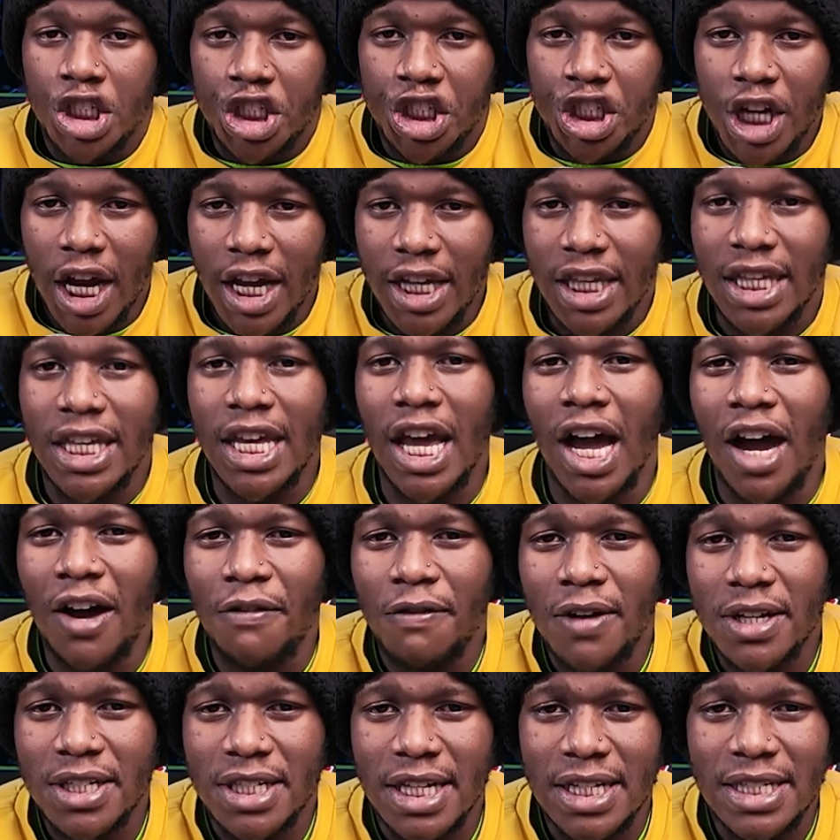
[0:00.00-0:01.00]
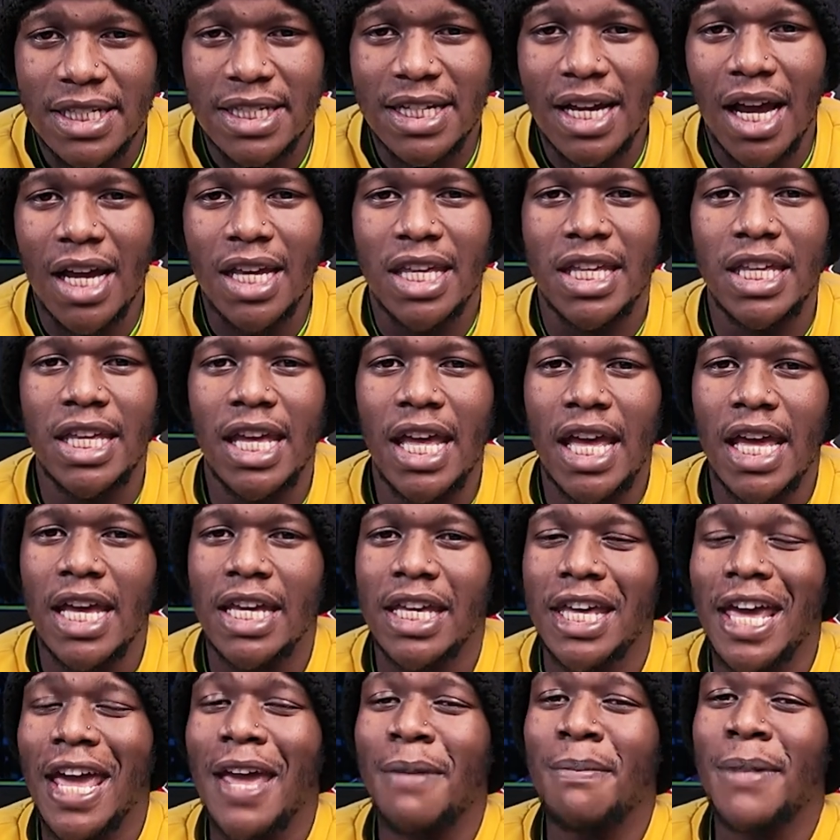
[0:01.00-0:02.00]
Czechia versus Türkiye.
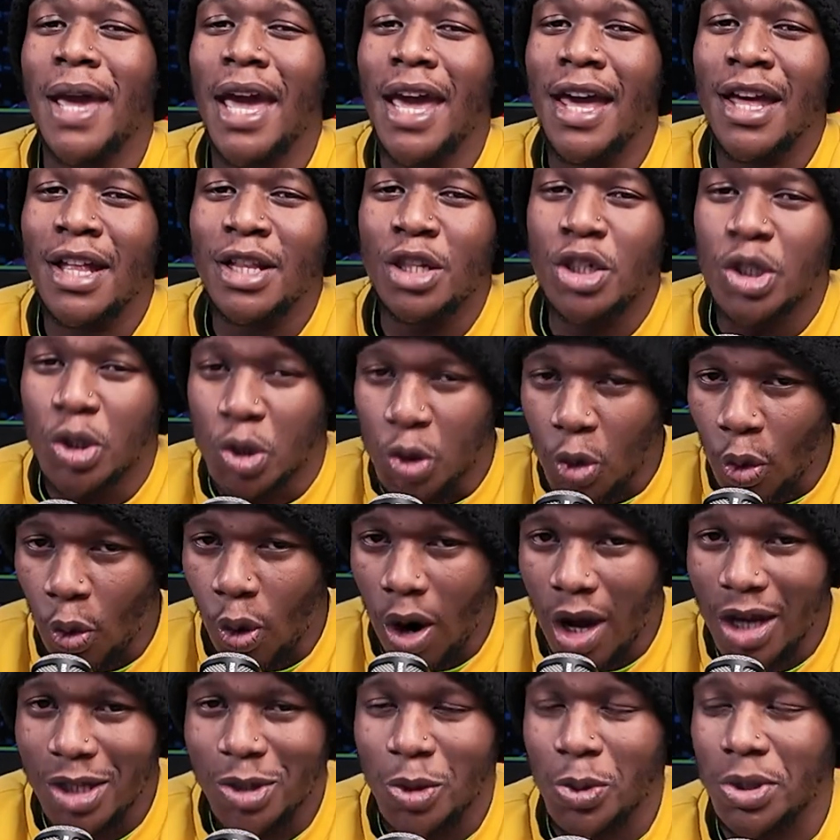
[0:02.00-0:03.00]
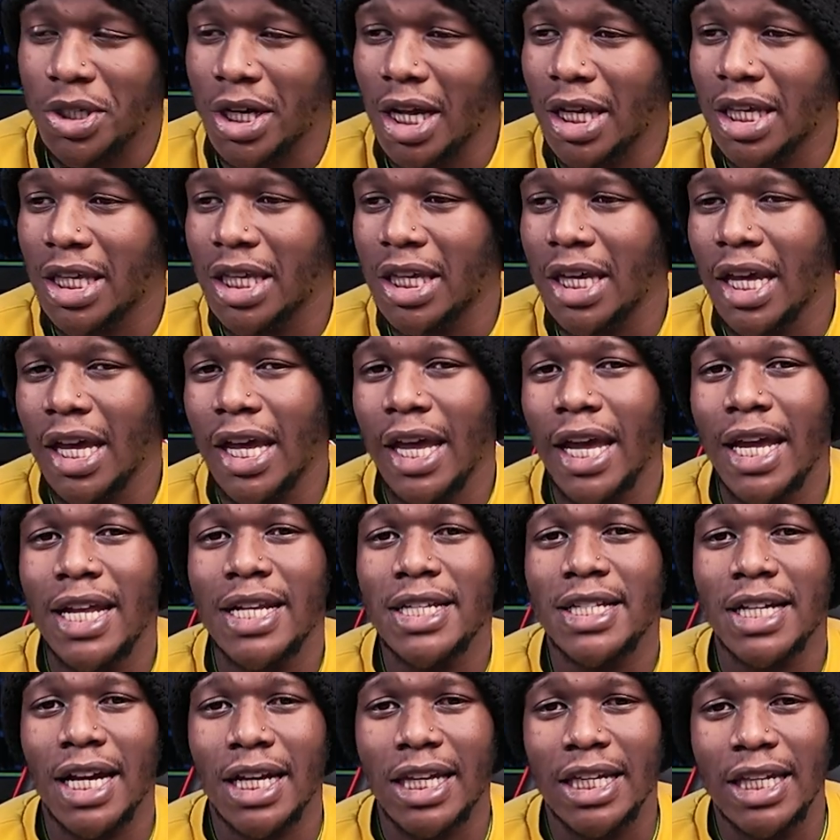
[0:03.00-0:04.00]
Game ends 2-1 to Türkiye,
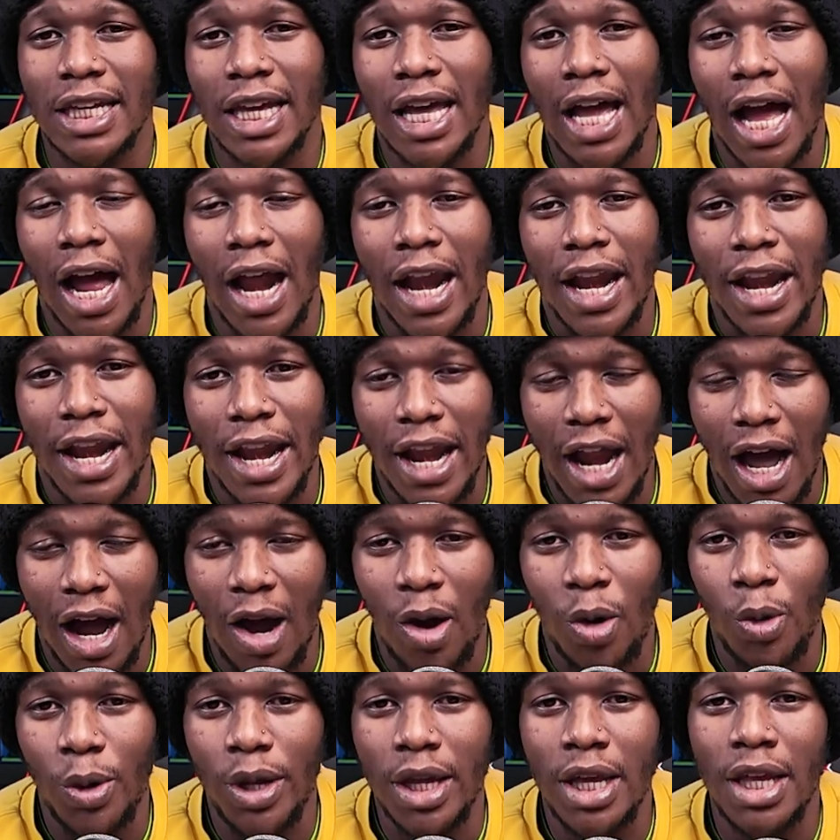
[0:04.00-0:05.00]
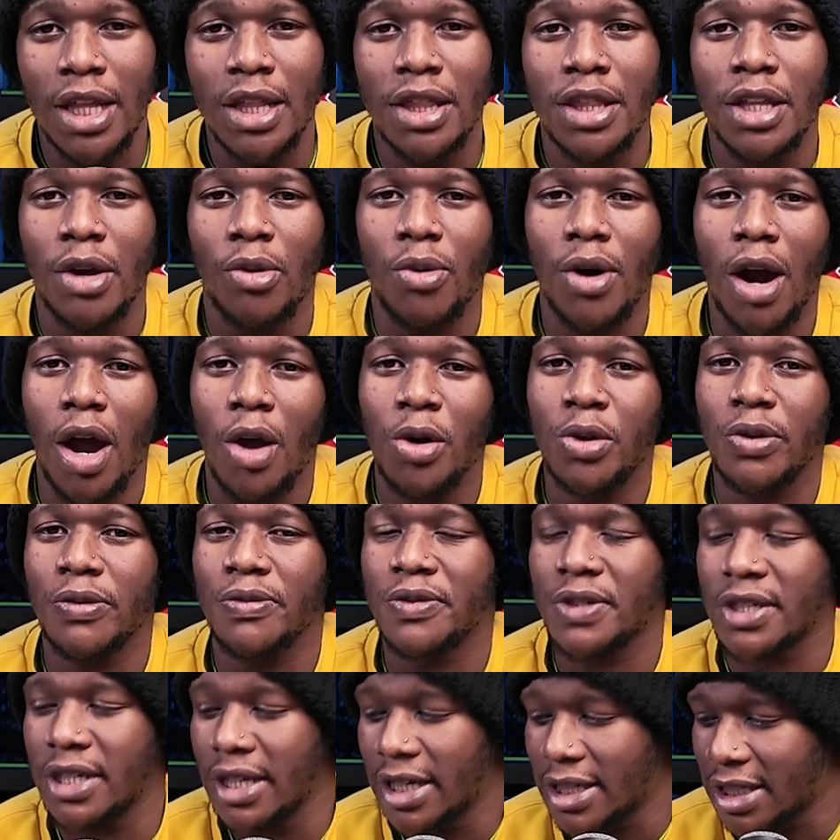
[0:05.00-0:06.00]
and Türkiye are now in the round
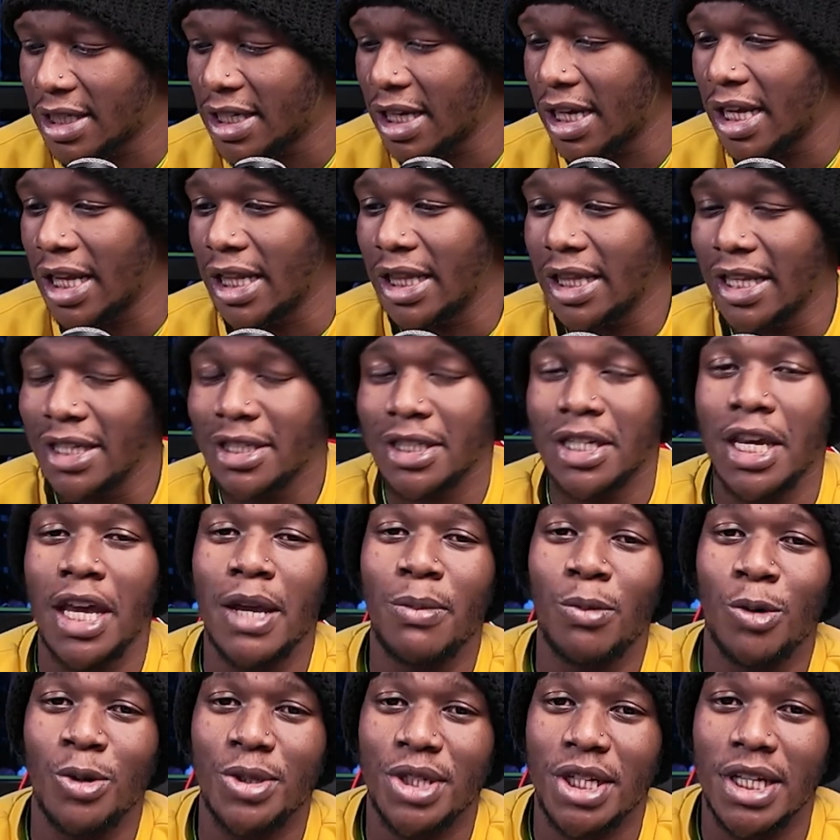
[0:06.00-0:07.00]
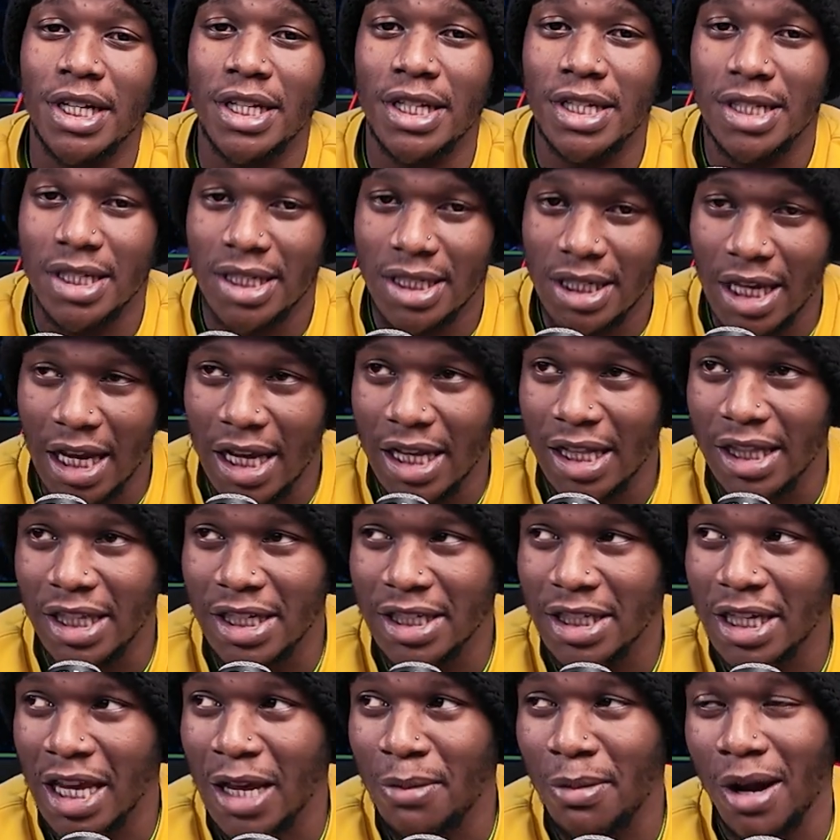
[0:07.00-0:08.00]
of 16. This game was insane.
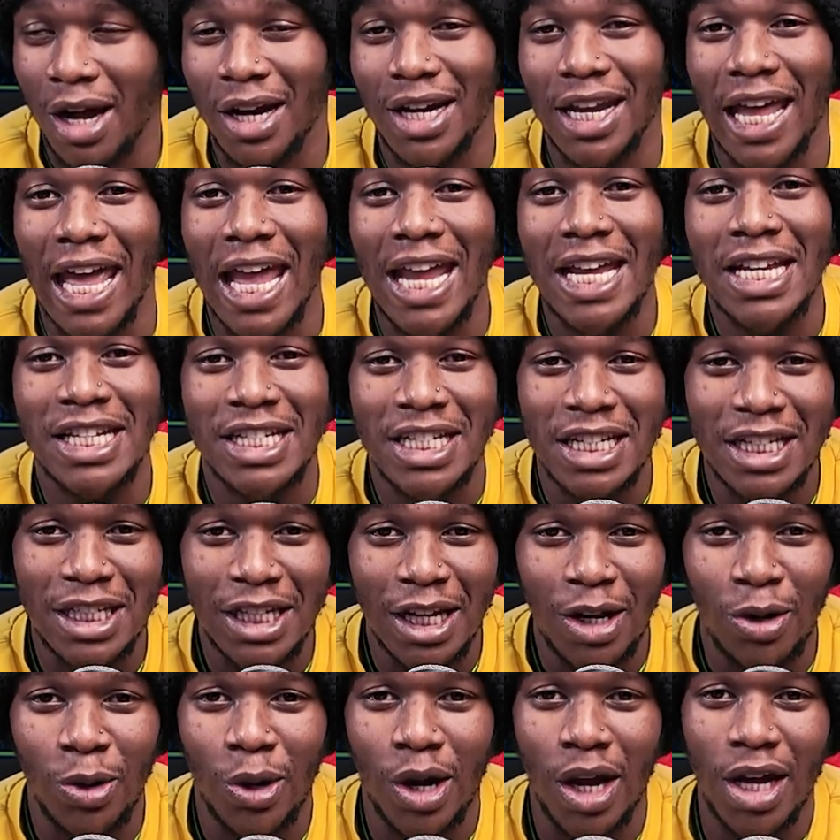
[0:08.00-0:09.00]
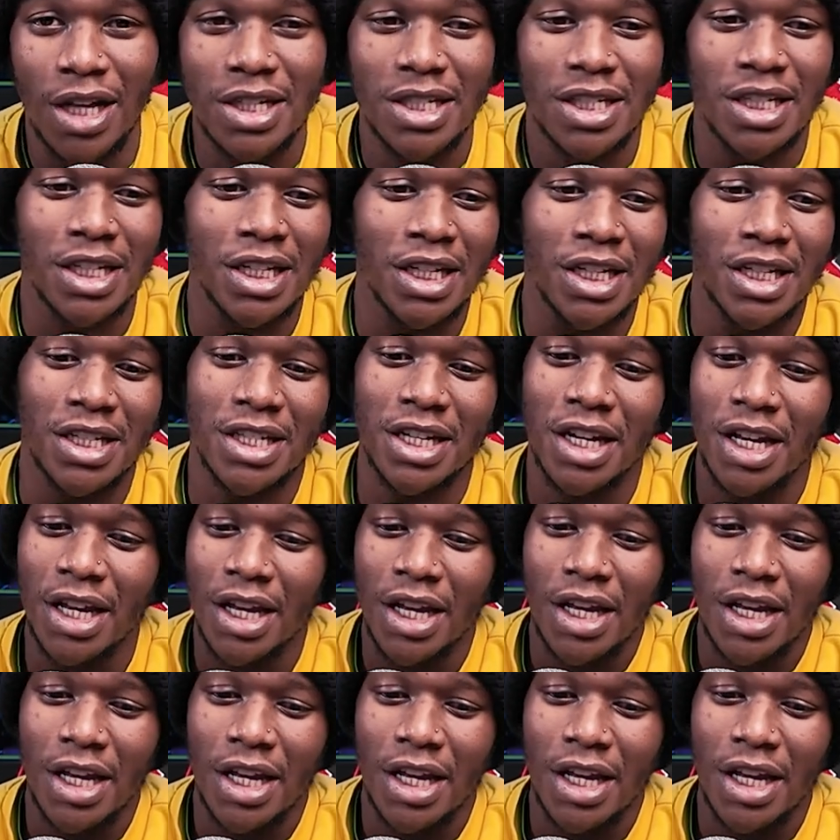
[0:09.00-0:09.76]
This game had 18 yellow cards in it.